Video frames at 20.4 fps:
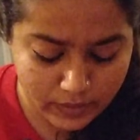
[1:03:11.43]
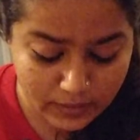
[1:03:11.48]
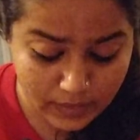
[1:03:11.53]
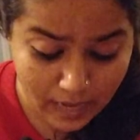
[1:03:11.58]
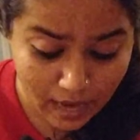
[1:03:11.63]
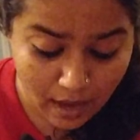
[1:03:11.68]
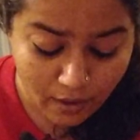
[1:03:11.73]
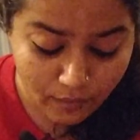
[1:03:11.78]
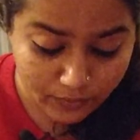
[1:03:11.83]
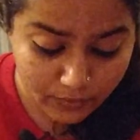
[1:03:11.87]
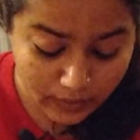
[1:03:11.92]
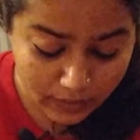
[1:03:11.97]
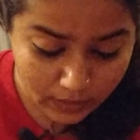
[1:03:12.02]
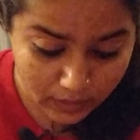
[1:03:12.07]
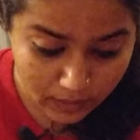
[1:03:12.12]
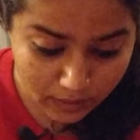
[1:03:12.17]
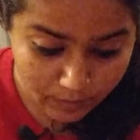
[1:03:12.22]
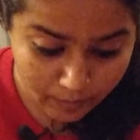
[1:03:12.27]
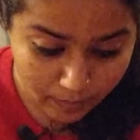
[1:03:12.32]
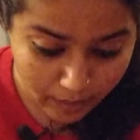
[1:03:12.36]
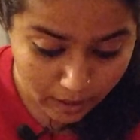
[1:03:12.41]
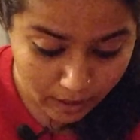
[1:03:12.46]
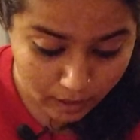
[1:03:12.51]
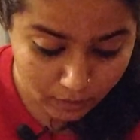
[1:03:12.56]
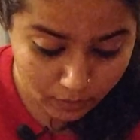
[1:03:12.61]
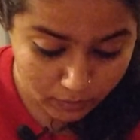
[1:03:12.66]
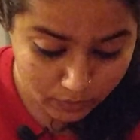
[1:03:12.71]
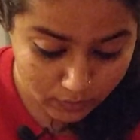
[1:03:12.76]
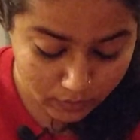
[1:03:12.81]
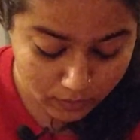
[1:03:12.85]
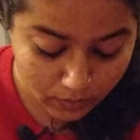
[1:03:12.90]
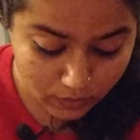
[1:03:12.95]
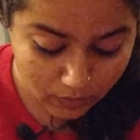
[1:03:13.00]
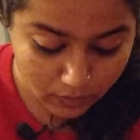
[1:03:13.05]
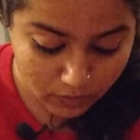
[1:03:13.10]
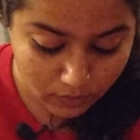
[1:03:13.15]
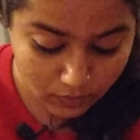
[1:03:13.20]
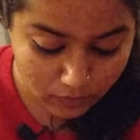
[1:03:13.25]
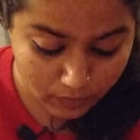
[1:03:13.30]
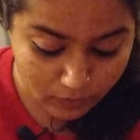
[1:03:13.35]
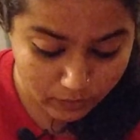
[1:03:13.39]
now thinking about
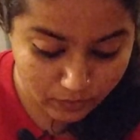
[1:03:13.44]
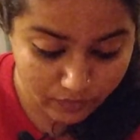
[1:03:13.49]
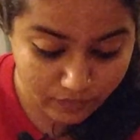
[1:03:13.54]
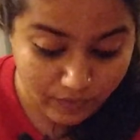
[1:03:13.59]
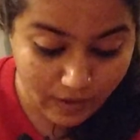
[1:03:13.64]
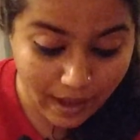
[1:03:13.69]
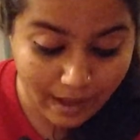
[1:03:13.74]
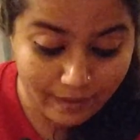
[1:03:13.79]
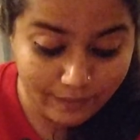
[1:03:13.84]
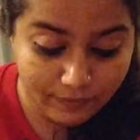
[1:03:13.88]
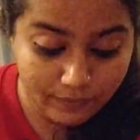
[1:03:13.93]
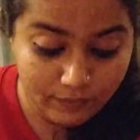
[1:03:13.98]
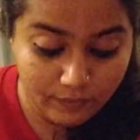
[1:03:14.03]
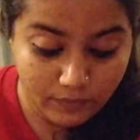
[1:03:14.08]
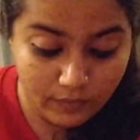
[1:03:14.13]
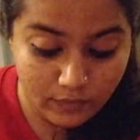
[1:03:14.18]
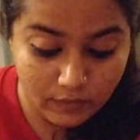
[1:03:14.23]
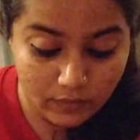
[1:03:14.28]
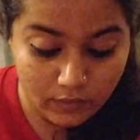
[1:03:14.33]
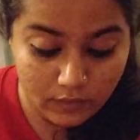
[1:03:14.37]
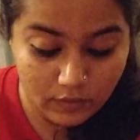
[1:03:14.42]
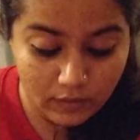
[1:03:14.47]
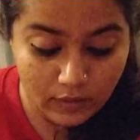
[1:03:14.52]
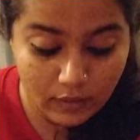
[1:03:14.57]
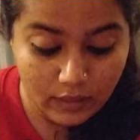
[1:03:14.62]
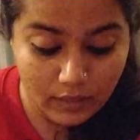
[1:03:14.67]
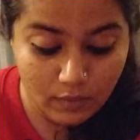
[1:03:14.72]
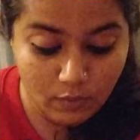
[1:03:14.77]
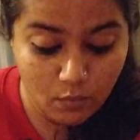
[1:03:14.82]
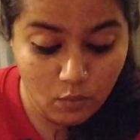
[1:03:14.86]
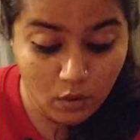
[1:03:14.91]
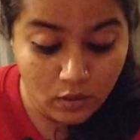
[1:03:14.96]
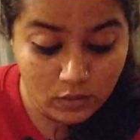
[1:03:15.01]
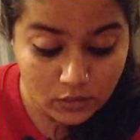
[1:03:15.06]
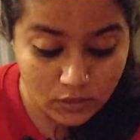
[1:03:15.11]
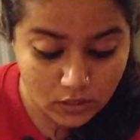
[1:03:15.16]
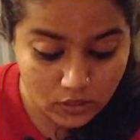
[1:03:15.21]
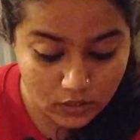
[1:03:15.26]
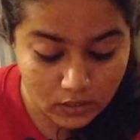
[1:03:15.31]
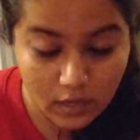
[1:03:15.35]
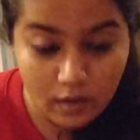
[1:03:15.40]
the fact that he
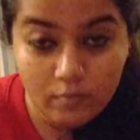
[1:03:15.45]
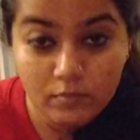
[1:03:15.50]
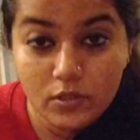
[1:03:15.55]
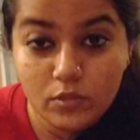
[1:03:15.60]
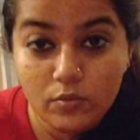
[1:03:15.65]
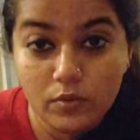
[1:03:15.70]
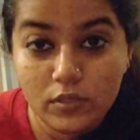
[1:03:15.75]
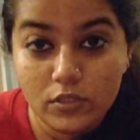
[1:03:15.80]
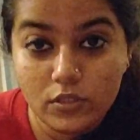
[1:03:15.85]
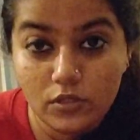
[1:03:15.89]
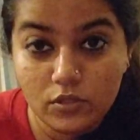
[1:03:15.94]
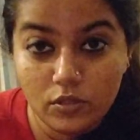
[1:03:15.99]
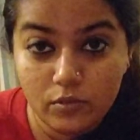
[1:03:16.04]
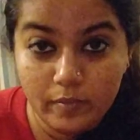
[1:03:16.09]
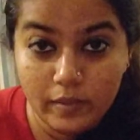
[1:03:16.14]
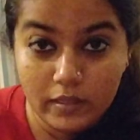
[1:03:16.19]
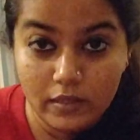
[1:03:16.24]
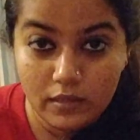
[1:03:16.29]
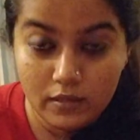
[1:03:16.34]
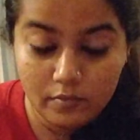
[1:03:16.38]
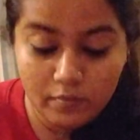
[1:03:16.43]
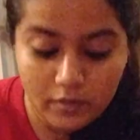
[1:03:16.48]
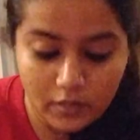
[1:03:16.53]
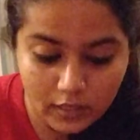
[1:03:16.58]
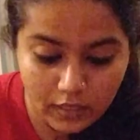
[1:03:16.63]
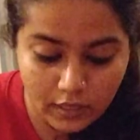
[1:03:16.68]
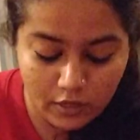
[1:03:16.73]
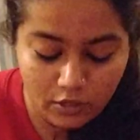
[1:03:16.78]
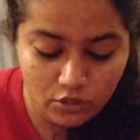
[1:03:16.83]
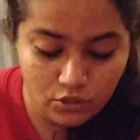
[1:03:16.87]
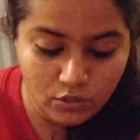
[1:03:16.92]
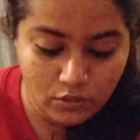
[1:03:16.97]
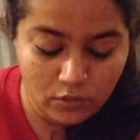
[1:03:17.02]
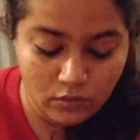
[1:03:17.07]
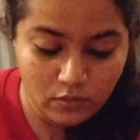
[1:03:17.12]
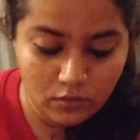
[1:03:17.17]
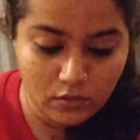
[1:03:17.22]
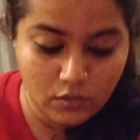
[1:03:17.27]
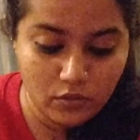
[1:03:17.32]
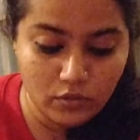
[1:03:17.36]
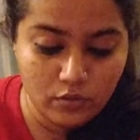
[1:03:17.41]
wants to come towards you to make the communication
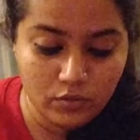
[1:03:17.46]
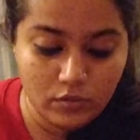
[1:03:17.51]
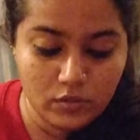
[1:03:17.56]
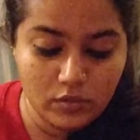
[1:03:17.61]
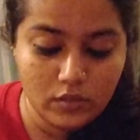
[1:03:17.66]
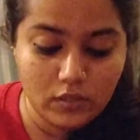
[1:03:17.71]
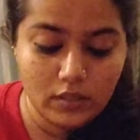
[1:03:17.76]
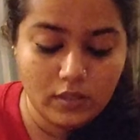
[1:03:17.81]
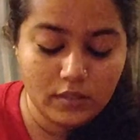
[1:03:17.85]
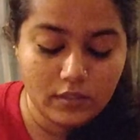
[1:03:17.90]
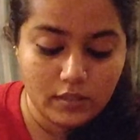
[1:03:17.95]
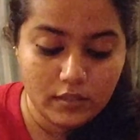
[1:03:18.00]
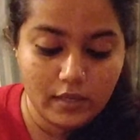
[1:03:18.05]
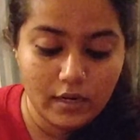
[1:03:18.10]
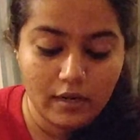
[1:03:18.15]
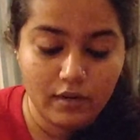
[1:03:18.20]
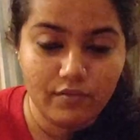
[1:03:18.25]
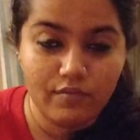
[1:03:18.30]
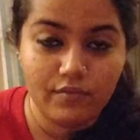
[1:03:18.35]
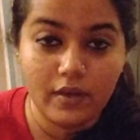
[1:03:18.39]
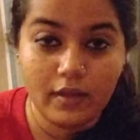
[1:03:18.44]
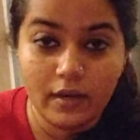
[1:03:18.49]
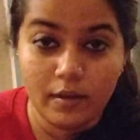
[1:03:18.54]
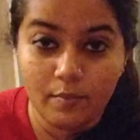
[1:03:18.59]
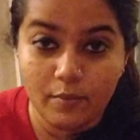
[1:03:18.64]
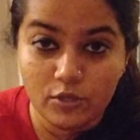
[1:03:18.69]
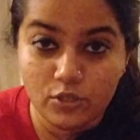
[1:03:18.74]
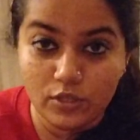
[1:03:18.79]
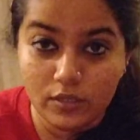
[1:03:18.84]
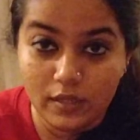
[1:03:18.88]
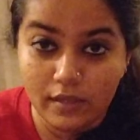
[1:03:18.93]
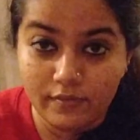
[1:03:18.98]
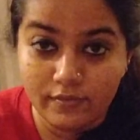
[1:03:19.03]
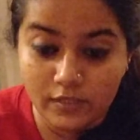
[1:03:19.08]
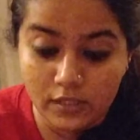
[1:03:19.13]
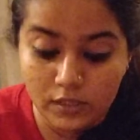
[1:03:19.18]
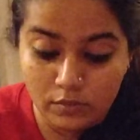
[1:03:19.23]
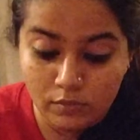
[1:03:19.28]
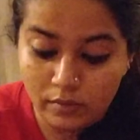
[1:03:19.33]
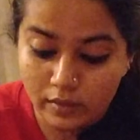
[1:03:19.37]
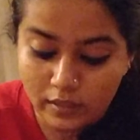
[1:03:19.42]
because he's identified how much he
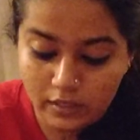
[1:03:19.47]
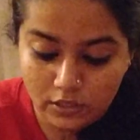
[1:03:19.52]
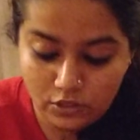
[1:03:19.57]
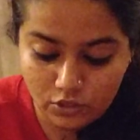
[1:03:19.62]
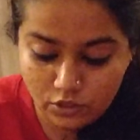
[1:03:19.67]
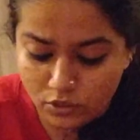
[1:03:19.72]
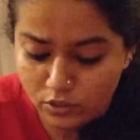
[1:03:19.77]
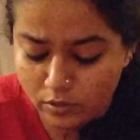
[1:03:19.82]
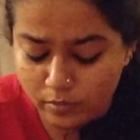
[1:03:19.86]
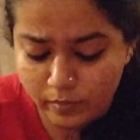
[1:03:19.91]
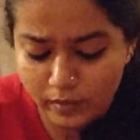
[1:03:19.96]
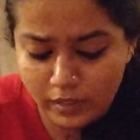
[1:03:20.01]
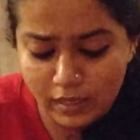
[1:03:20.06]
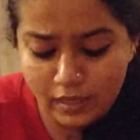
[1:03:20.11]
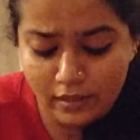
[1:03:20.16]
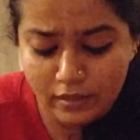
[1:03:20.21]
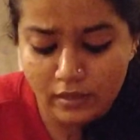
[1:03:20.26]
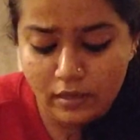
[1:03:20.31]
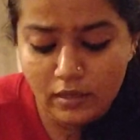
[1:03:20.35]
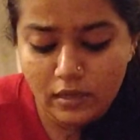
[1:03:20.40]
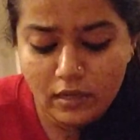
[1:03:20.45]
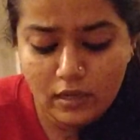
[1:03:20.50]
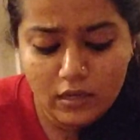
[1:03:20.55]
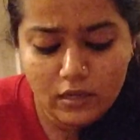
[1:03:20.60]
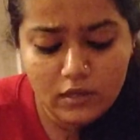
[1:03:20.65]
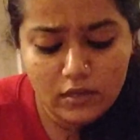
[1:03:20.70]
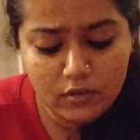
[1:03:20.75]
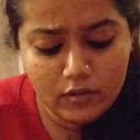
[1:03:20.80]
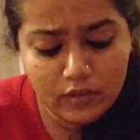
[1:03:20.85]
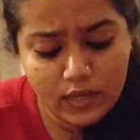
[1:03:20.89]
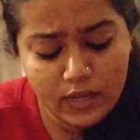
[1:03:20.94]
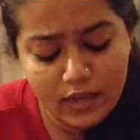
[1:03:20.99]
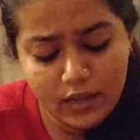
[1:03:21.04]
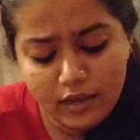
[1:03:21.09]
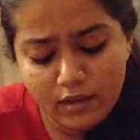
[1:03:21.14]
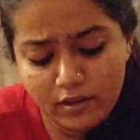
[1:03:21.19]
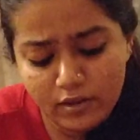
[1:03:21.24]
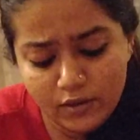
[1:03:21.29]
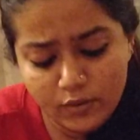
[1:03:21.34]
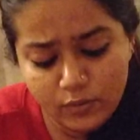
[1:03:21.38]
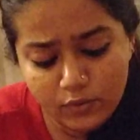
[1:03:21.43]
loves you, and he's just going to be like, okay, I
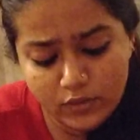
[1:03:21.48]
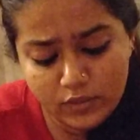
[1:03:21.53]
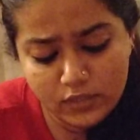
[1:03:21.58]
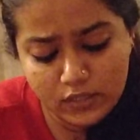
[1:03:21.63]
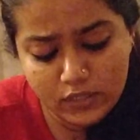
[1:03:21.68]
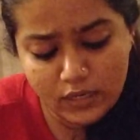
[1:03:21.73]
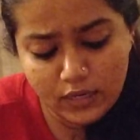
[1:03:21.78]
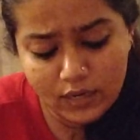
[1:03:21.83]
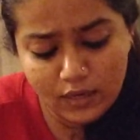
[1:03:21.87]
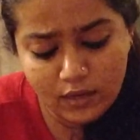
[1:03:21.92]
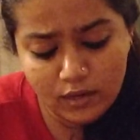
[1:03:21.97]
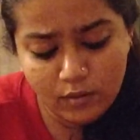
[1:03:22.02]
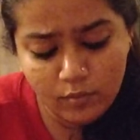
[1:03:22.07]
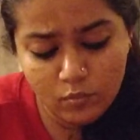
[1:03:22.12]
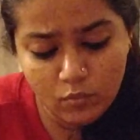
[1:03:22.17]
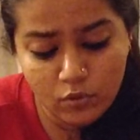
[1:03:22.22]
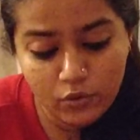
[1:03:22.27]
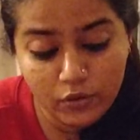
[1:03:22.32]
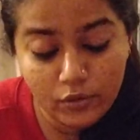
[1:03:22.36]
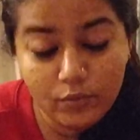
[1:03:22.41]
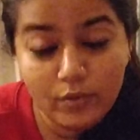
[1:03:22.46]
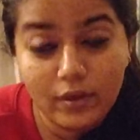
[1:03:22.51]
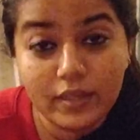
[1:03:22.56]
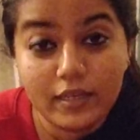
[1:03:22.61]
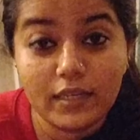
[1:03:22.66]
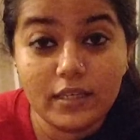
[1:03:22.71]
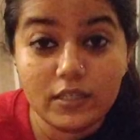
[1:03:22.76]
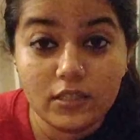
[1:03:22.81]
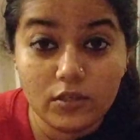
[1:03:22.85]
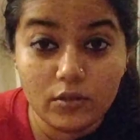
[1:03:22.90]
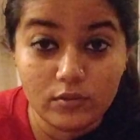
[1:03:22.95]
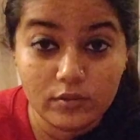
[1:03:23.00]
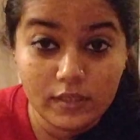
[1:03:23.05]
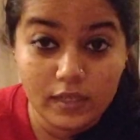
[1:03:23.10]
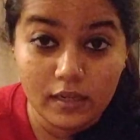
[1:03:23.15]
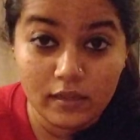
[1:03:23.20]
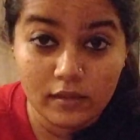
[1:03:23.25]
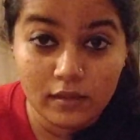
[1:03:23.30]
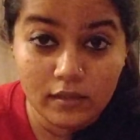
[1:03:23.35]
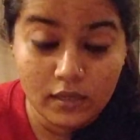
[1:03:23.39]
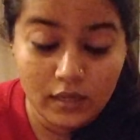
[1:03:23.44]
can't hold it in anymore. I need to go
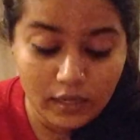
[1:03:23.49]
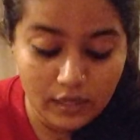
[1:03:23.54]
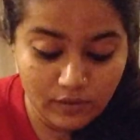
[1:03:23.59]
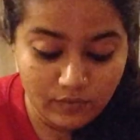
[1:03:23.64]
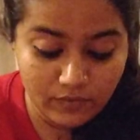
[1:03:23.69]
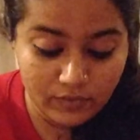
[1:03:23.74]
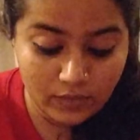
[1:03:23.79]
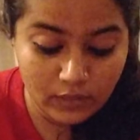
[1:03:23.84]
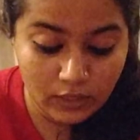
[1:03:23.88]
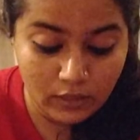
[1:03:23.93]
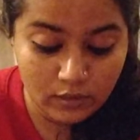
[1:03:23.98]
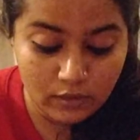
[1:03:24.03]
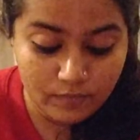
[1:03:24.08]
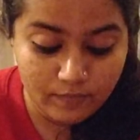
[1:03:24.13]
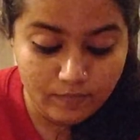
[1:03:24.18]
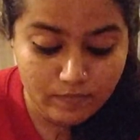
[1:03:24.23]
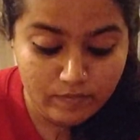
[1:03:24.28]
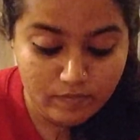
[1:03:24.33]
tell her, kind of thing.